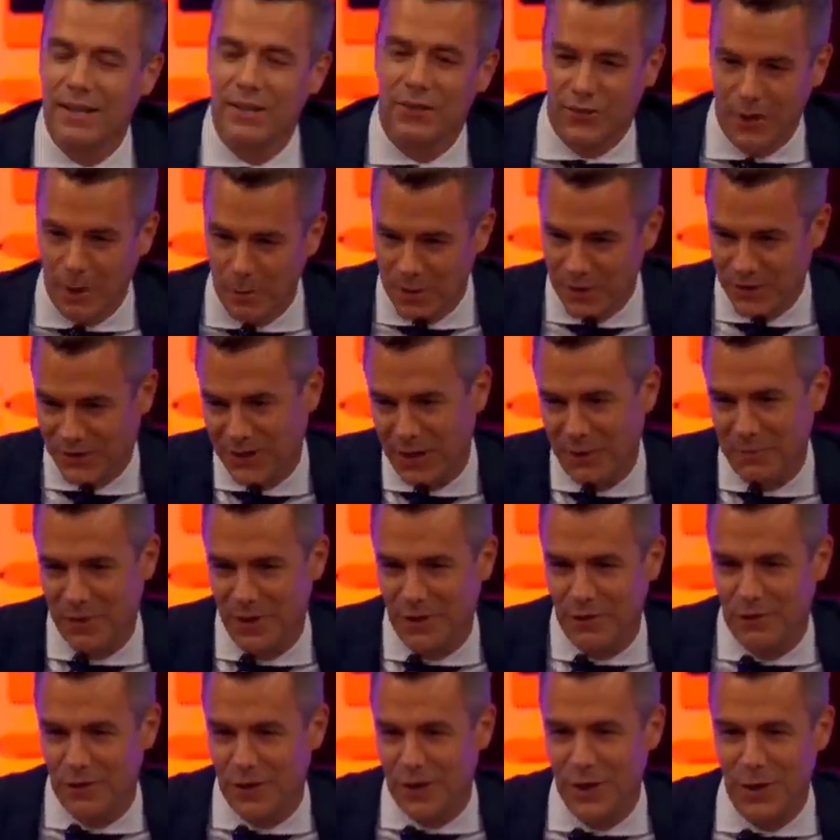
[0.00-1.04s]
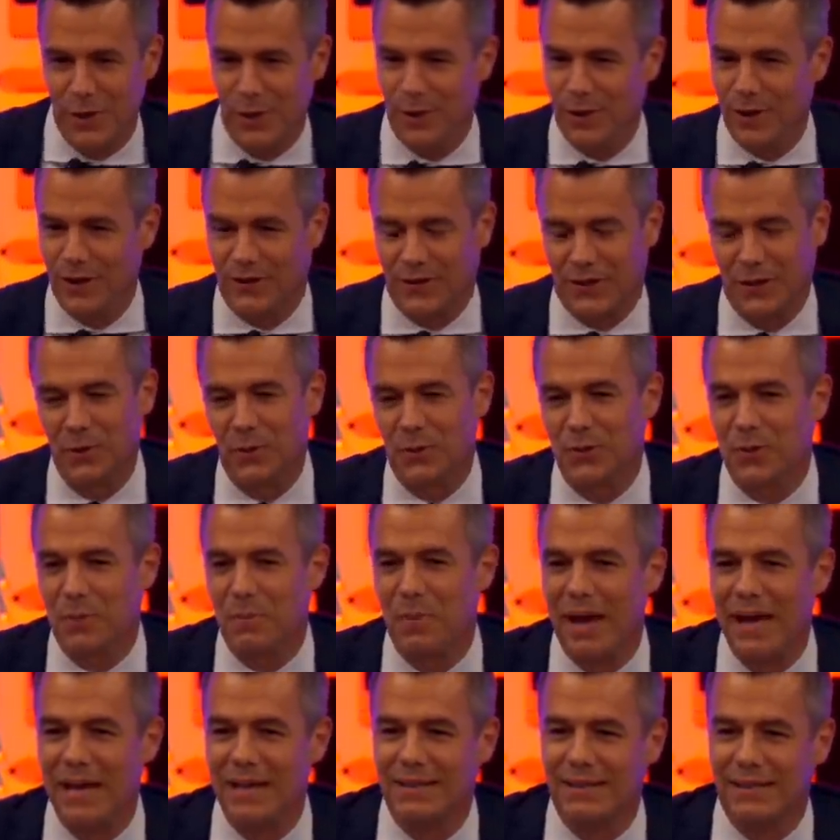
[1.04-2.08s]
someone sent me a video of this and it was
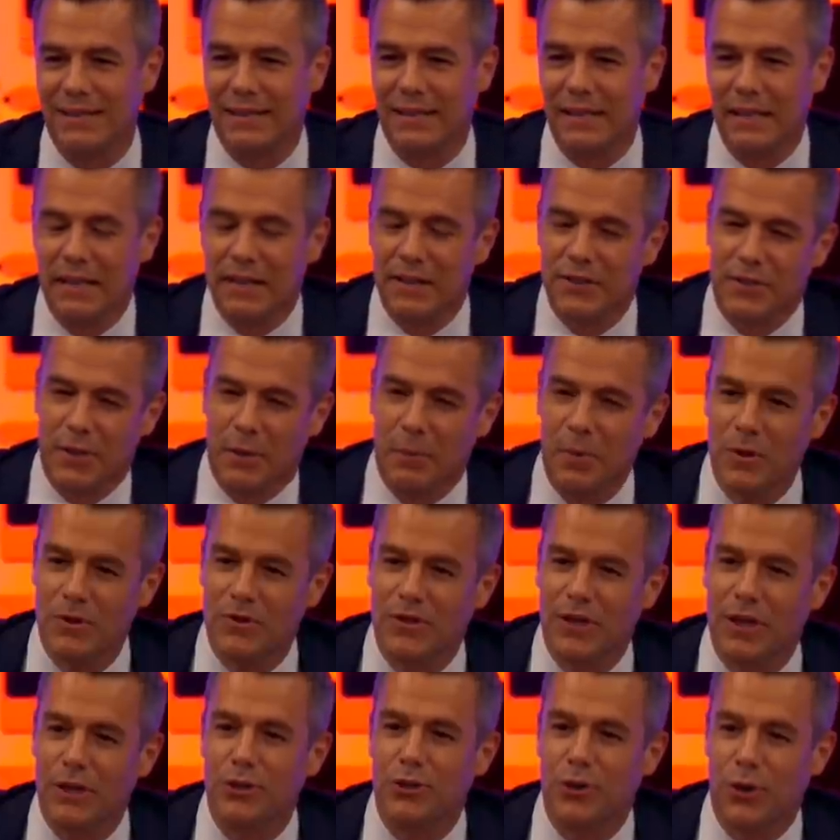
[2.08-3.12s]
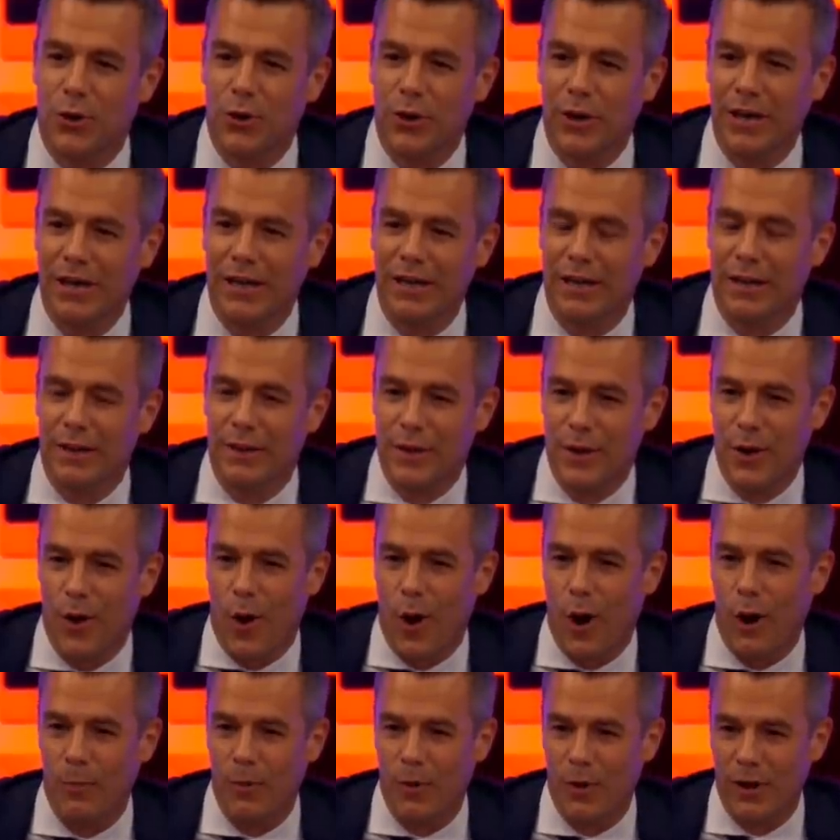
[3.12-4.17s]
amazing. Someone said during the
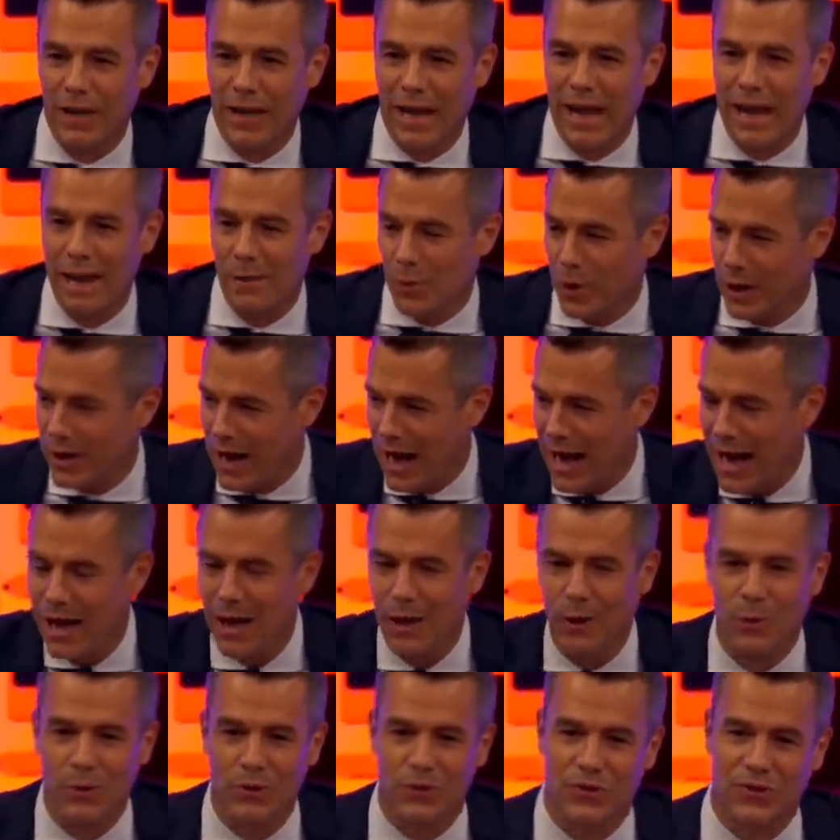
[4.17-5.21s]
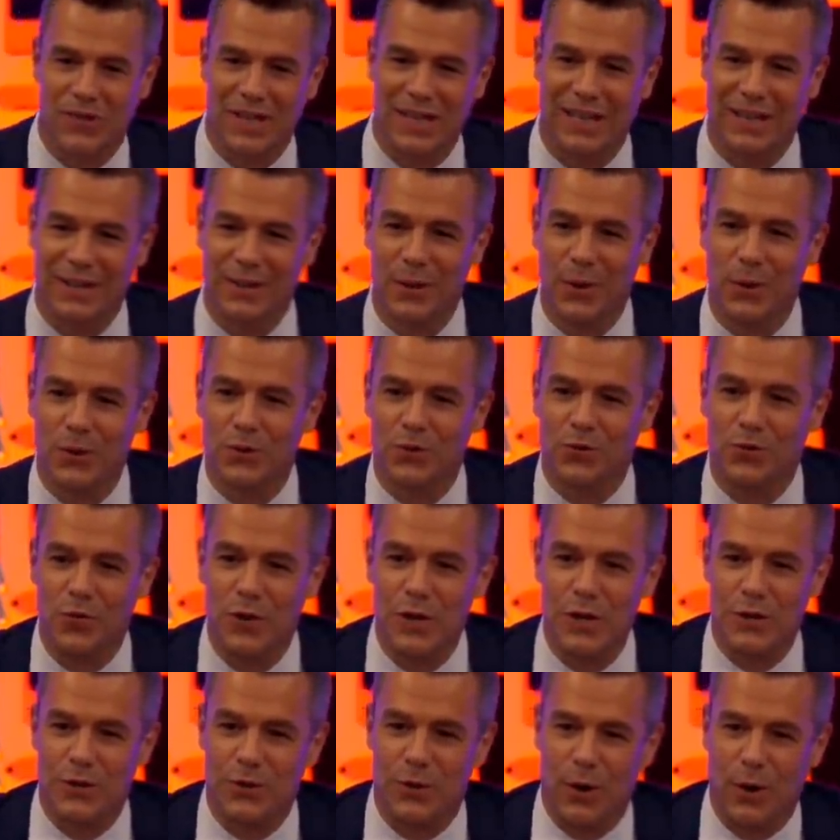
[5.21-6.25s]
Auburn game when Kyle was sinking those
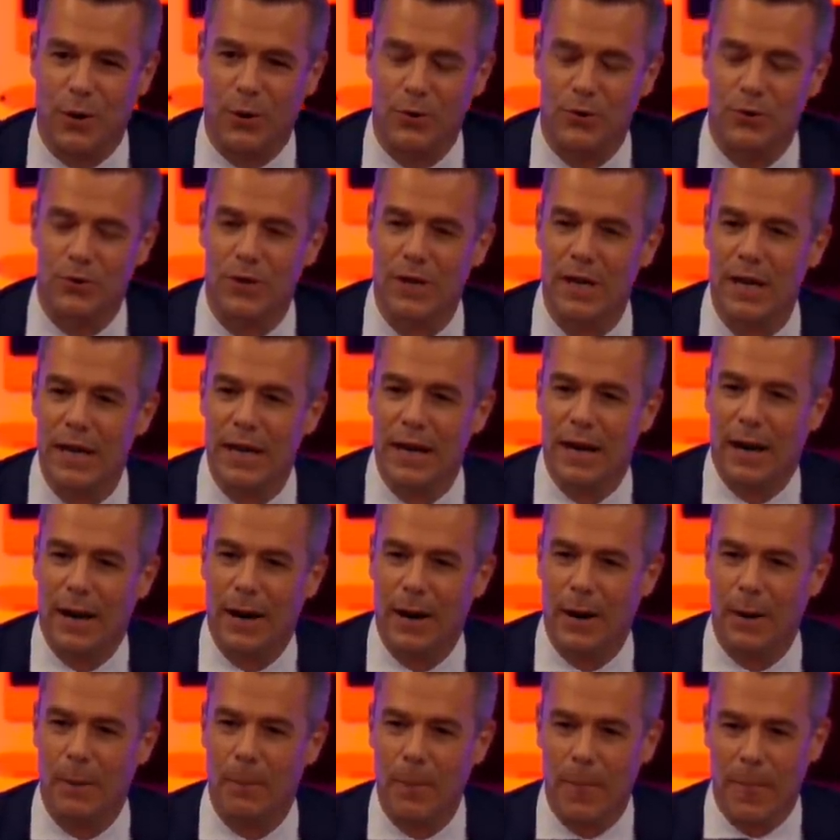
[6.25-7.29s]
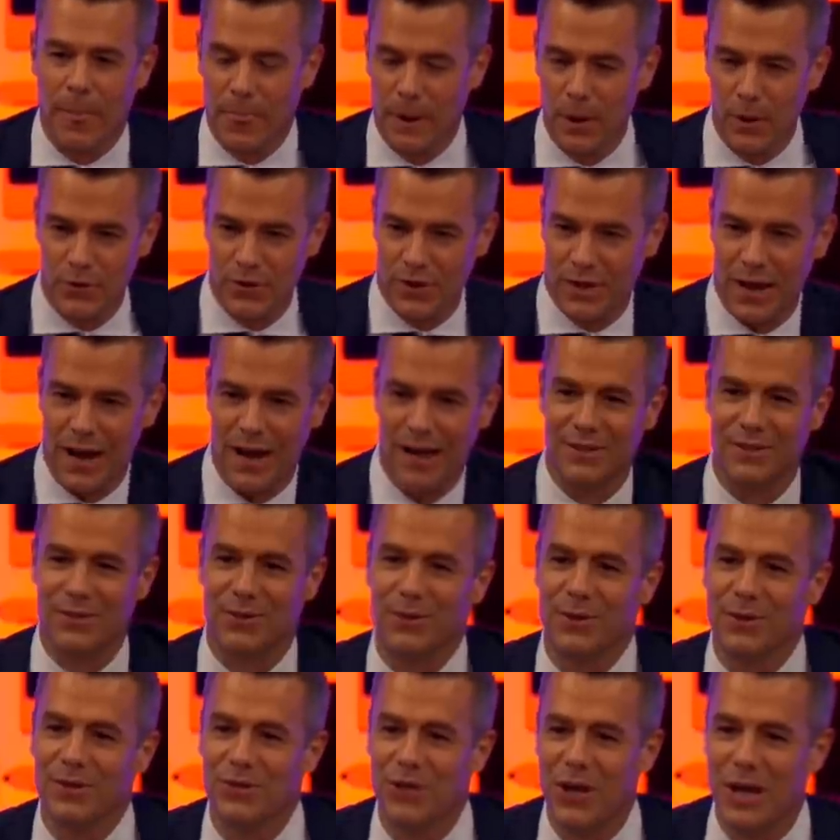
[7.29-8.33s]
free throws, um, there was a
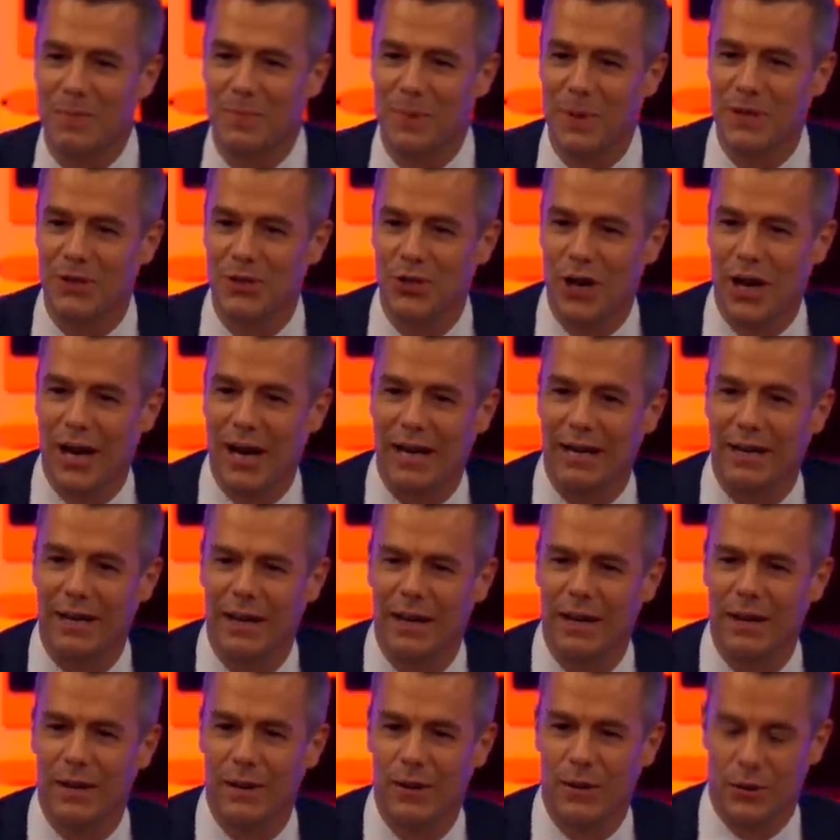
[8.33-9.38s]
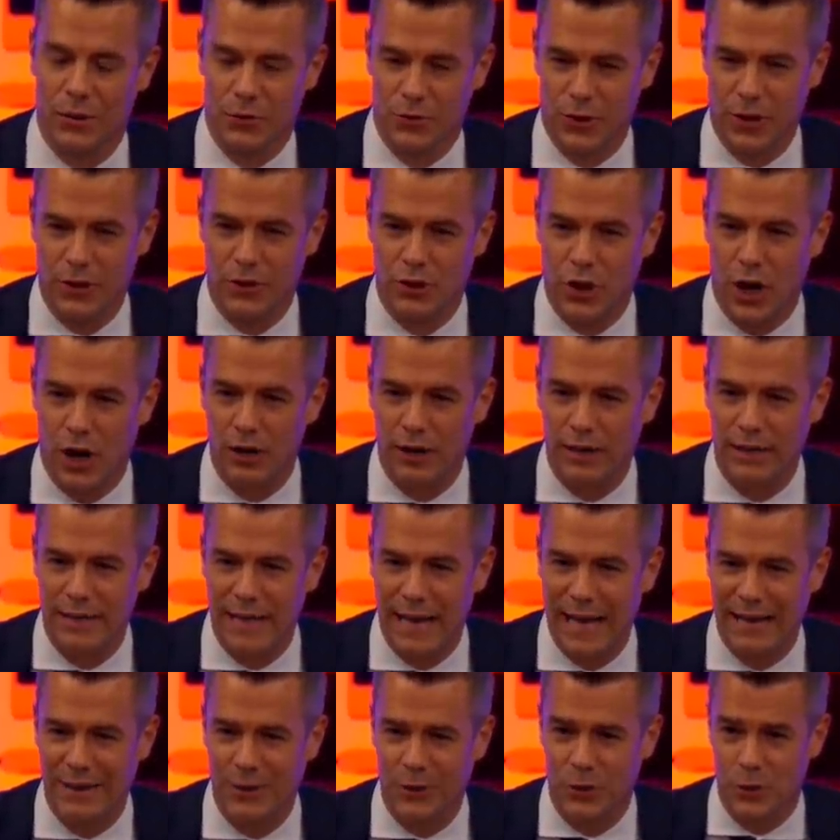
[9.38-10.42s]
concert in JPJ. There was a Charlie
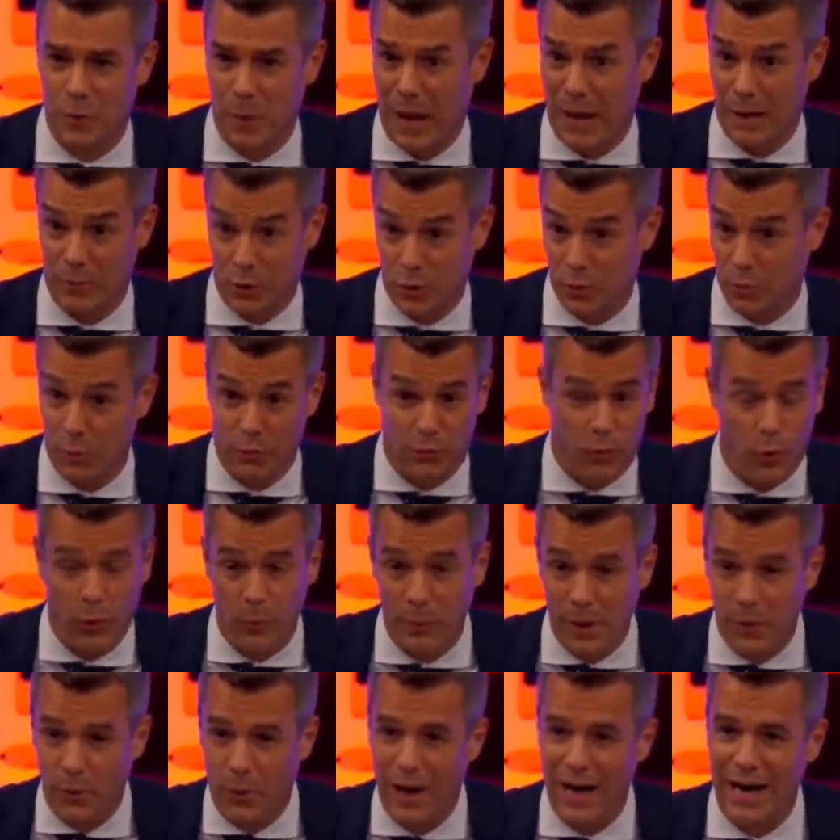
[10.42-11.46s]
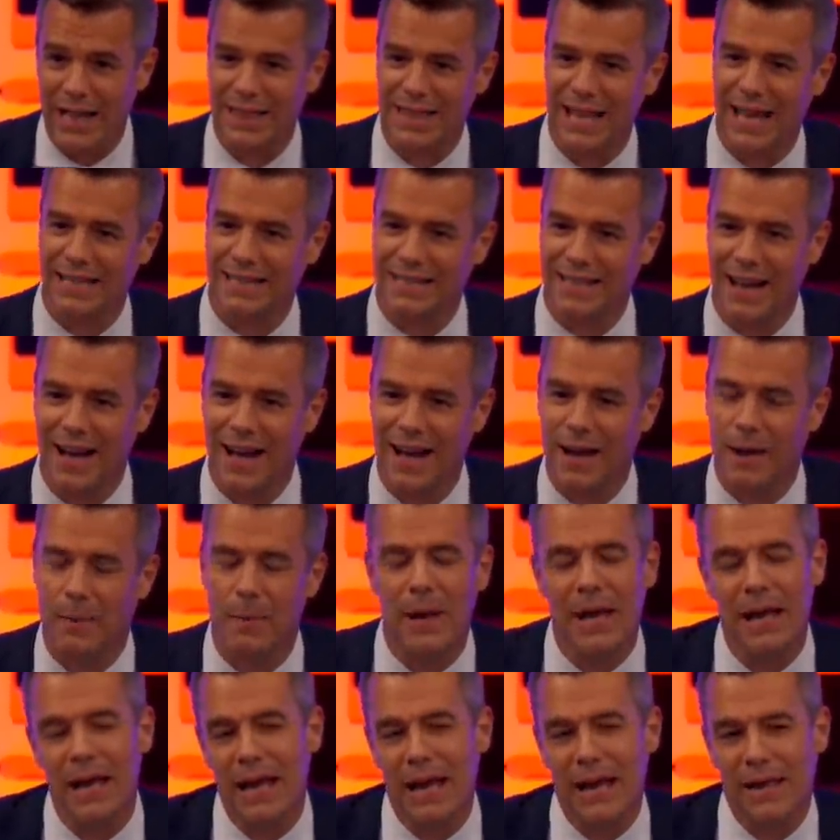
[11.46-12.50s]
Daniels band was performing right at that time.
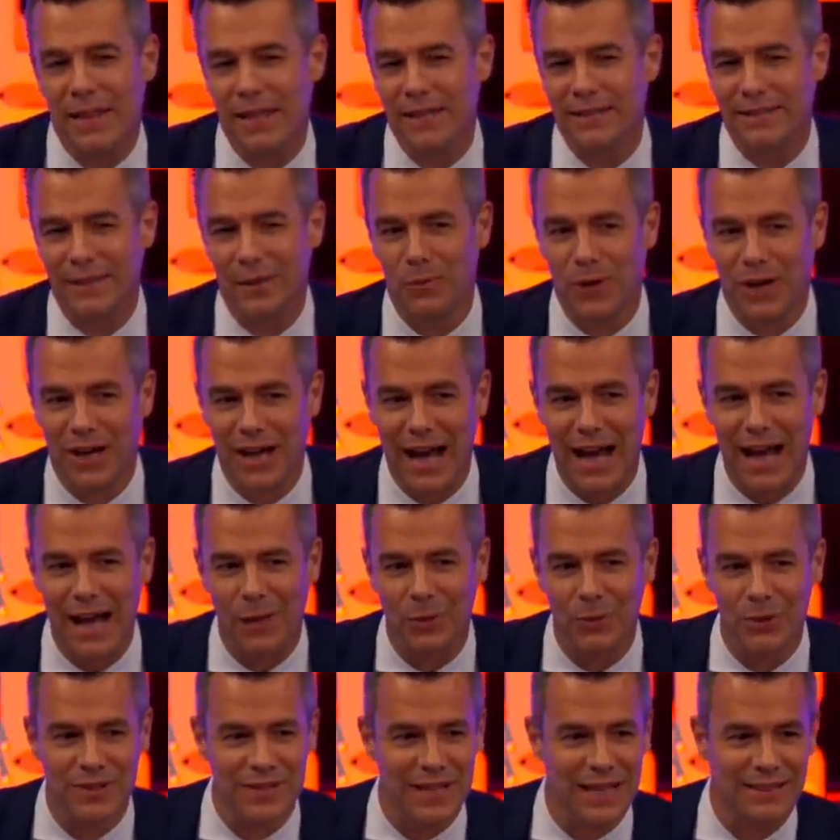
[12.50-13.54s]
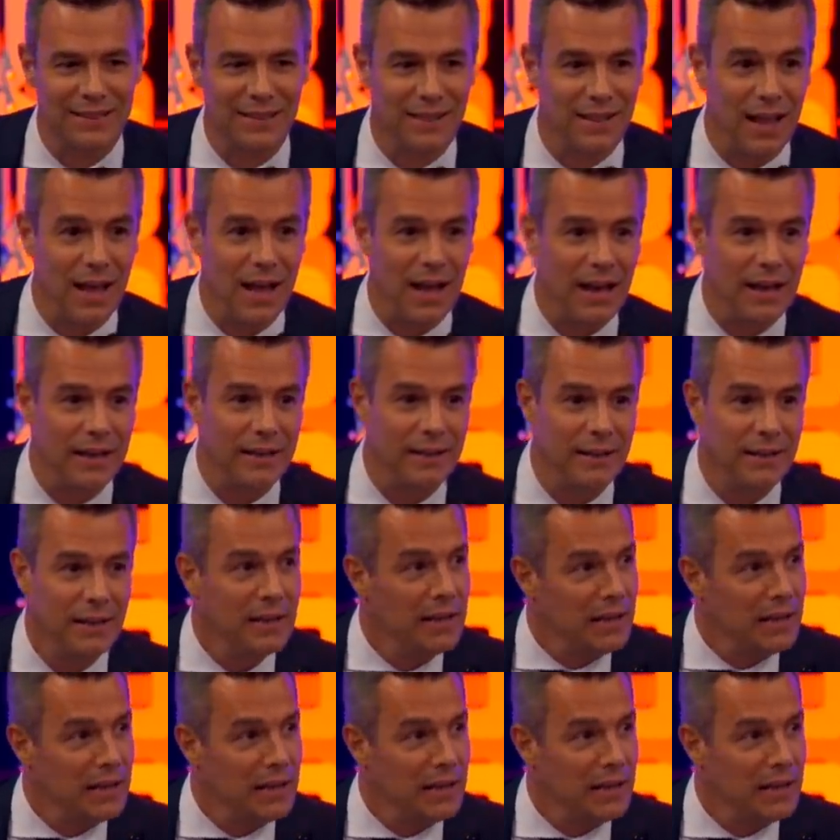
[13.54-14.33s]
And they said when Kyle was at the line,